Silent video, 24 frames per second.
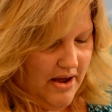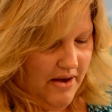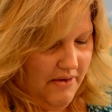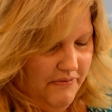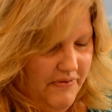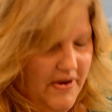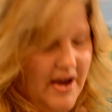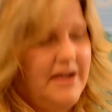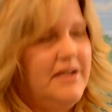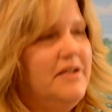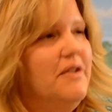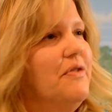
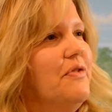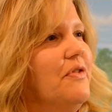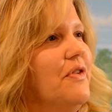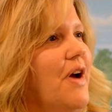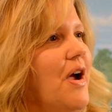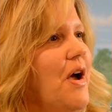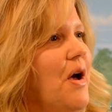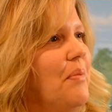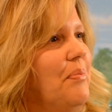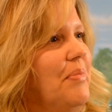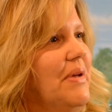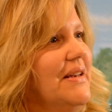effective for
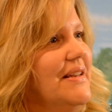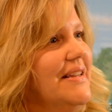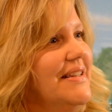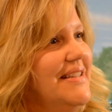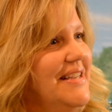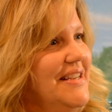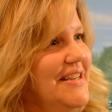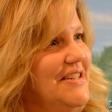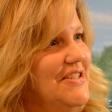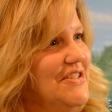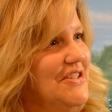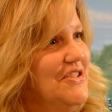helping to
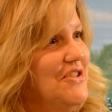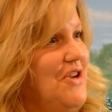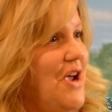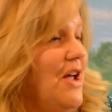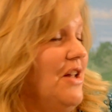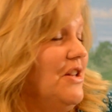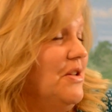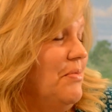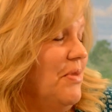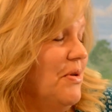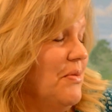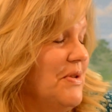teach a
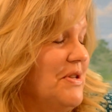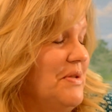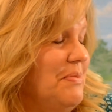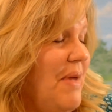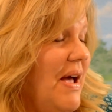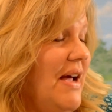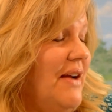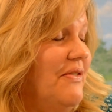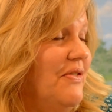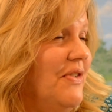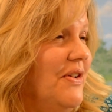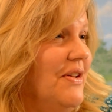child to be
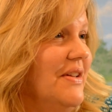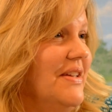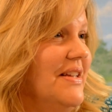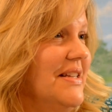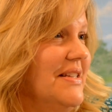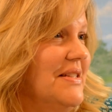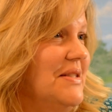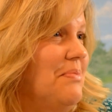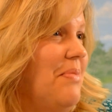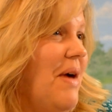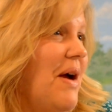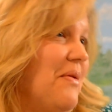respectful
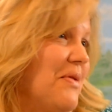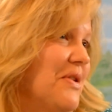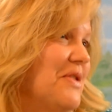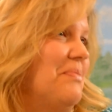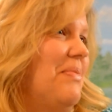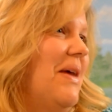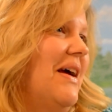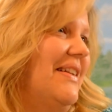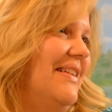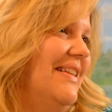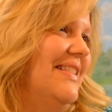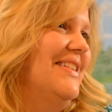is by
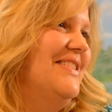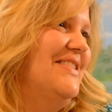respecting the